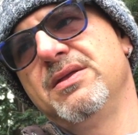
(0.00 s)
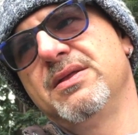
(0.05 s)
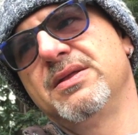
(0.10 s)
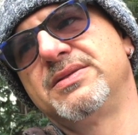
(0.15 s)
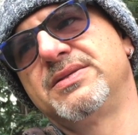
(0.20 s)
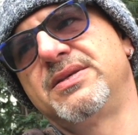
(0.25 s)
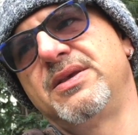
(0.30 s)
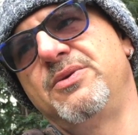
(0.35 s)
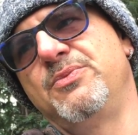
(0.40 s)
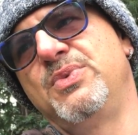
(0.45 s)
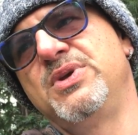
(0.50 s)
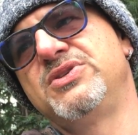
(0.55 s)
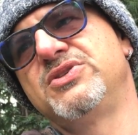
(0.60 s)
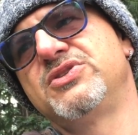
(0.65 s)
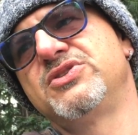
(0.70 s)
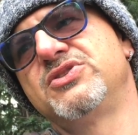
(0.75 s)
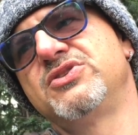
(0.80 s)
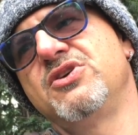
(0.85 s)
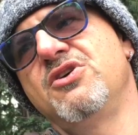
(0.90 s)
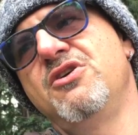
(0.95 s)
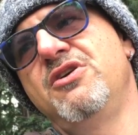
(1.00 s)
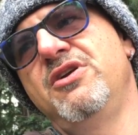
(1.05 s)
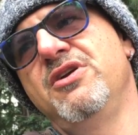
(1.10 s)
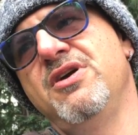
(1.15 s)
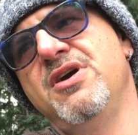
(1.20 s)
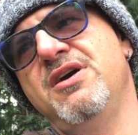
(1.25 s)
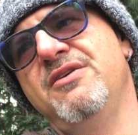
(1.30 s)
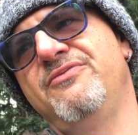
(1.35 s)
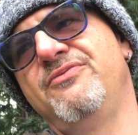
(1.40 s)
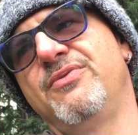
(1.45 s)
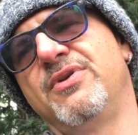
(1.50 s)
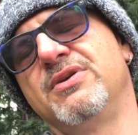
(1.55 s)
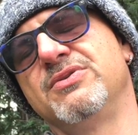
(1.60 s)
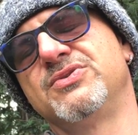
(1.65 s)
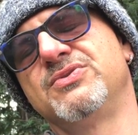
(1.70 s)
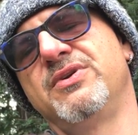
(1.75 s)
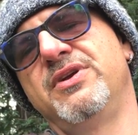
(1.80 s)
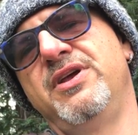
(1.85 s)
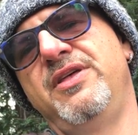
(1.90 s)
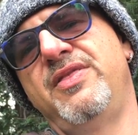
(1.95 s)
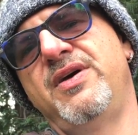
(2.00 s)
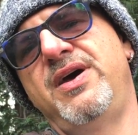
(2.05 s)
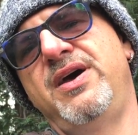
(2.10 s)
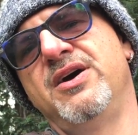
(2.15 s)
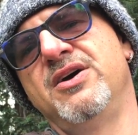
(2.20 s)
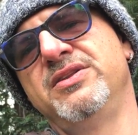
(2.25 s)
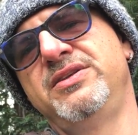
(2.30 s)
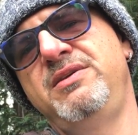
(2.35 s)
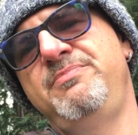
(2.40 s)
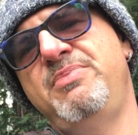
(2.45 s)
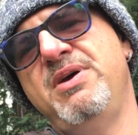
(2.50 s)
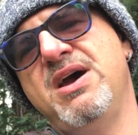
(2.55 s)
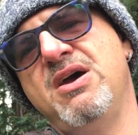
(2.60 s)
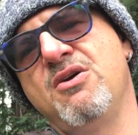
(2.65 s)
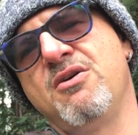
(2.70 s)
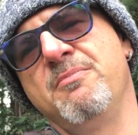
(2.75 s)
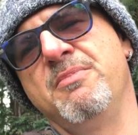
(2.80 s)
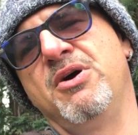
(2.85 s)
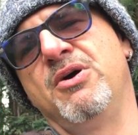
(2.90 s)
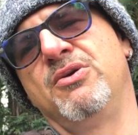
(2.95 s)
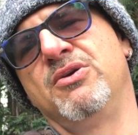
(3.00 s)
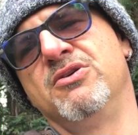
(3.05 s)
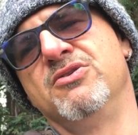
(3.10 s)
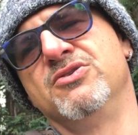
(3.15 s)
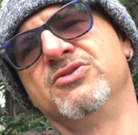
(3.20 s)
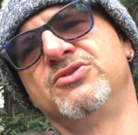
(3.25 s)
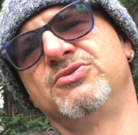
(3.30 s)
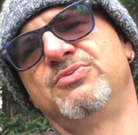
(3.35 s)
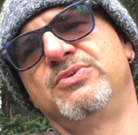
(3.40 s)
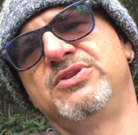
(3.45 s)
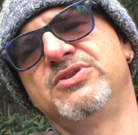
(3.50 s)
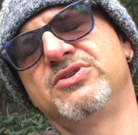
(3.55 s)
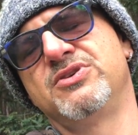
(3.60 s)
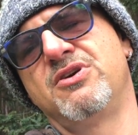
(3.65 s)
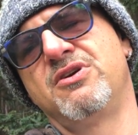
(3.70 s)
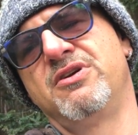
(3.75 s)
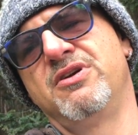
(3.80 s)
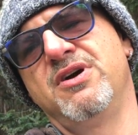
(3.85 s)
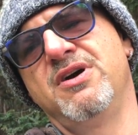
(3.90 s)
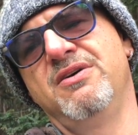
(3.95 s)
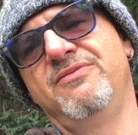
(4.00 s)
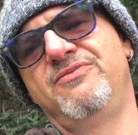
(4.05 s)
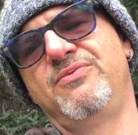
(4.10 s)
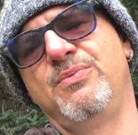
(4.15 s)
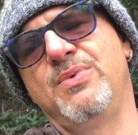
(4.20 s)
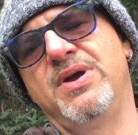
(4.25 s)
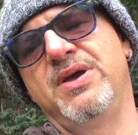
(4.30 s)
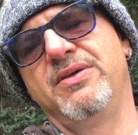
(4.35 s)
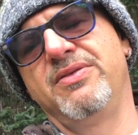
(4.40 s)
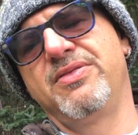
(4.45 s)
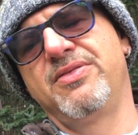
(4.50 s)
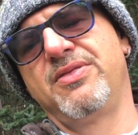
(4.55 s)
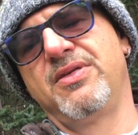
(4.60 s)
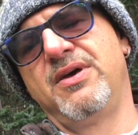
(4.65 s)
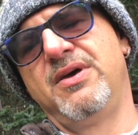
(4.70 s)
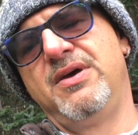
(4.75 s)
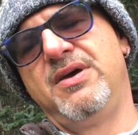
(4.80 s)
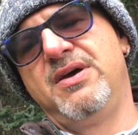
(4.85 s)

Let's see. We started off, when I was running the LD Power motors, we started off with